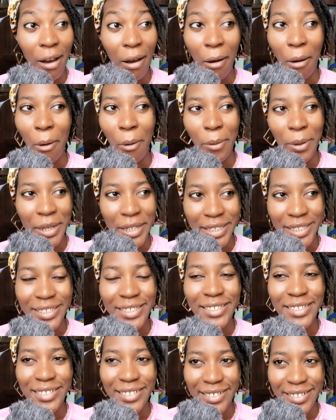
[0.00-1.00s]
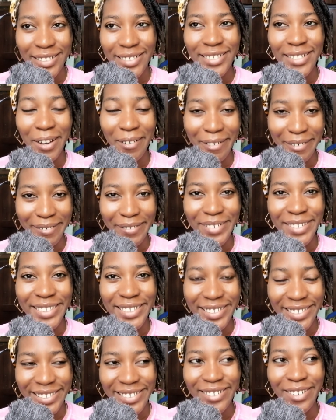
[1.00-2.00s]
Always
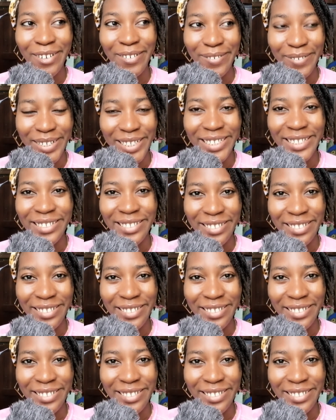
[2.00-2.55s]
the